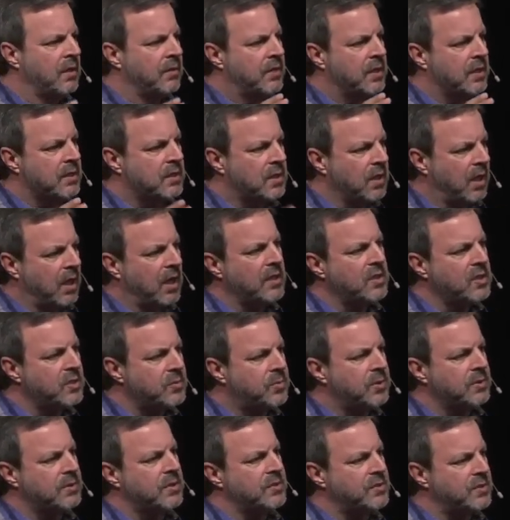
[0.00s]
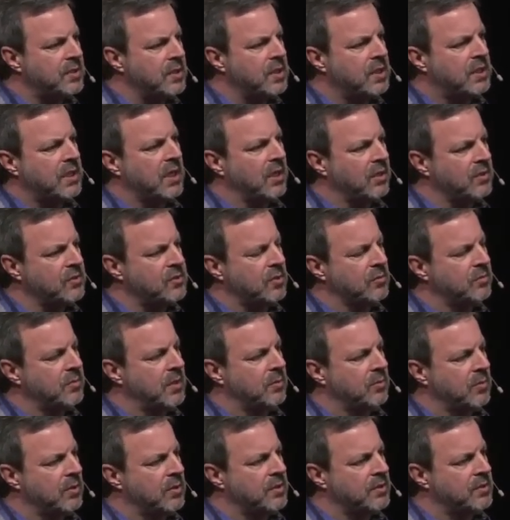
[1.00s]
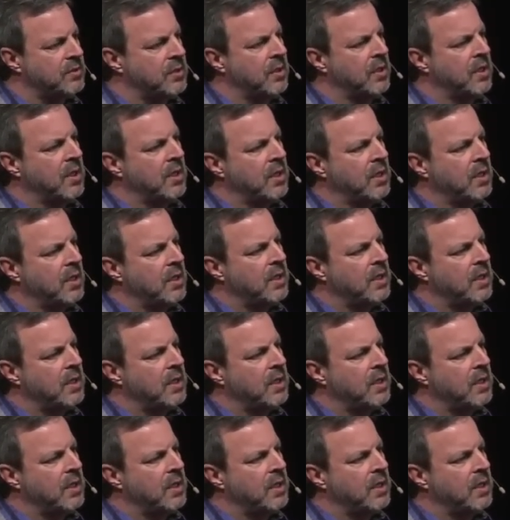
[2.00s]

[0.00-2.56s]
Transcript: that God has put the city council members